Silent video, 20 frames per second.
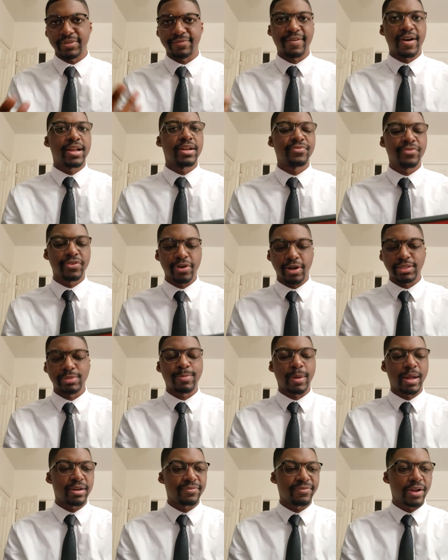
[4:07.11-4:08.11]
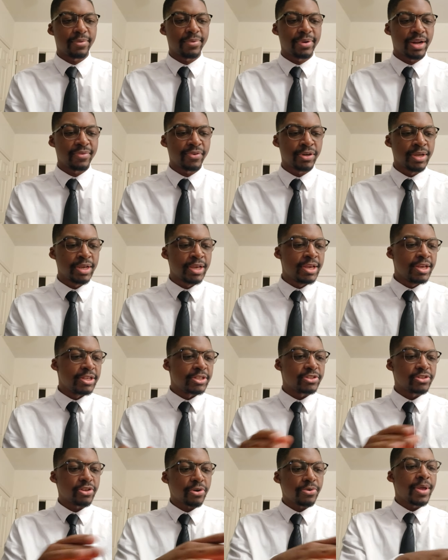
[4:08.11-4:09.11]
one to find if you're on Spotify, whatever.
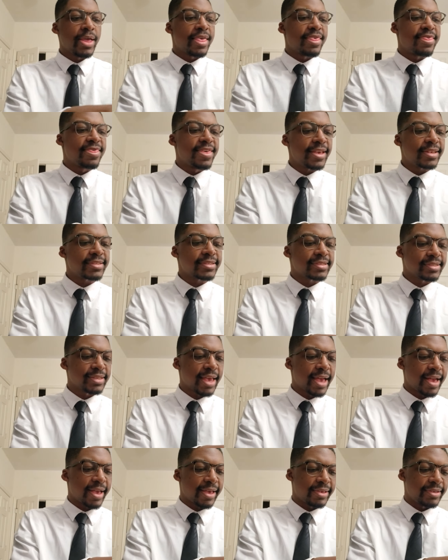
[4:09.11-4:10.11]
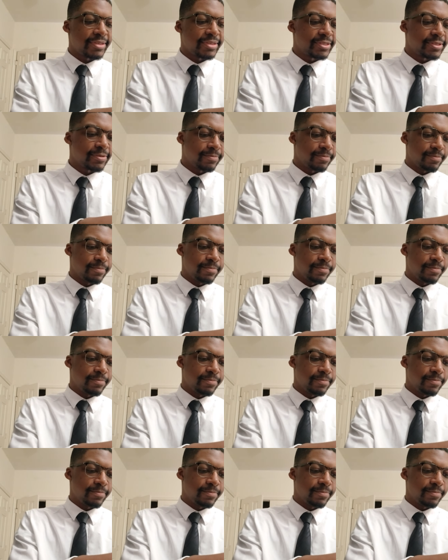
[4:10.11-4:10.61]
So this says